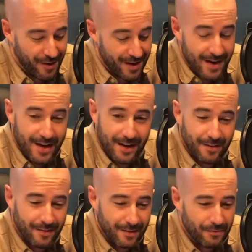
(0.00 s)

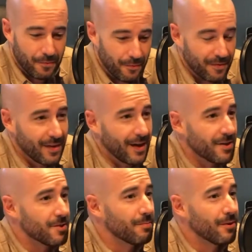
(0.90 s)
now, we've
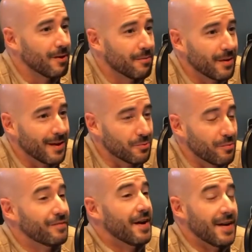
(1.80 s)
dodged a bullet, but I guess we'll
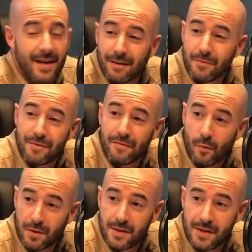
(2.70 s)
find out within
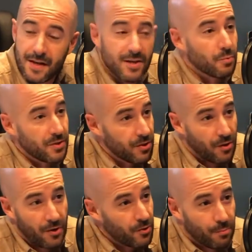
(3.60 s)
14 days, which is
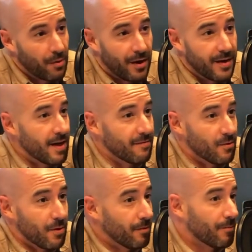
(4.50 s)
also probably not even
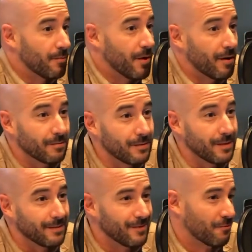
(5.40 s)
real.
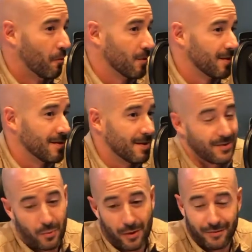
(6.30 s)
14 days,
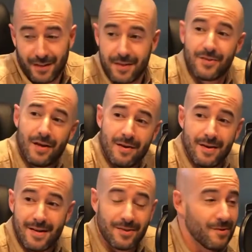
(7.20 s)
12 days, 10
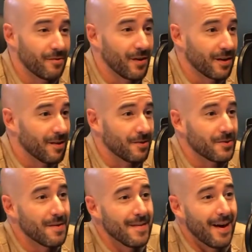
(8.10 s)
days, who the fuck knows?
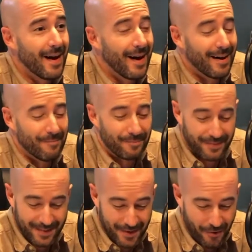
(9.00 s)

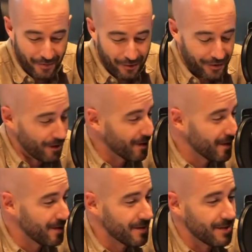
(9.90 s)
So hopefully all the
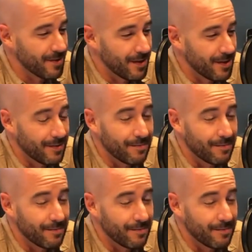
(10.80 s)
kids and